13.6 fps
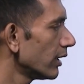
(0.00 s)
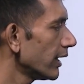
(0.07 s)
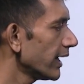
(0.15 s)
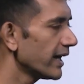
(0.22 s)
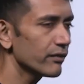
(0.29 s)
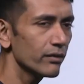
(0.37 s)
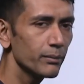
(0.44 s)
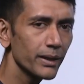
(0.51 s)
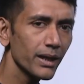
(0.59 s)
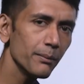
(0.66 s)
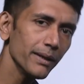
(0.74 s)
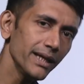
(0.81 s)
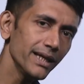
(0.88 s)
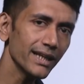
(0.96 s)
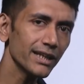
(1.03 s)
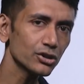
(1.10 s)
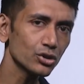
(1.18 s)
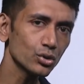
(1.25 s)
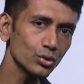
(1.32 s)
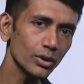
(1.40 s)
it will become e raised
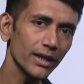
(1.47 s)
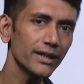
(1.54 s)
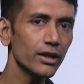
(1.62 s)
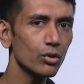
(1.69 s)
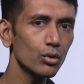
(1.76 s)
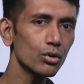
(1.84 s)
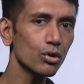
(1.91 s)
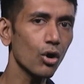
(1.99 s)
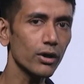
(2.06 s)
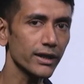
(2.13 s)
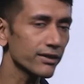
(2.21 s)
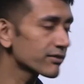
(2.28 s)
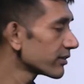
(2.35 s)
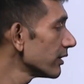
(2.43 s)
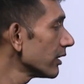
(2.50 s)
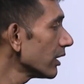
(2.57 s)
to under root cot x.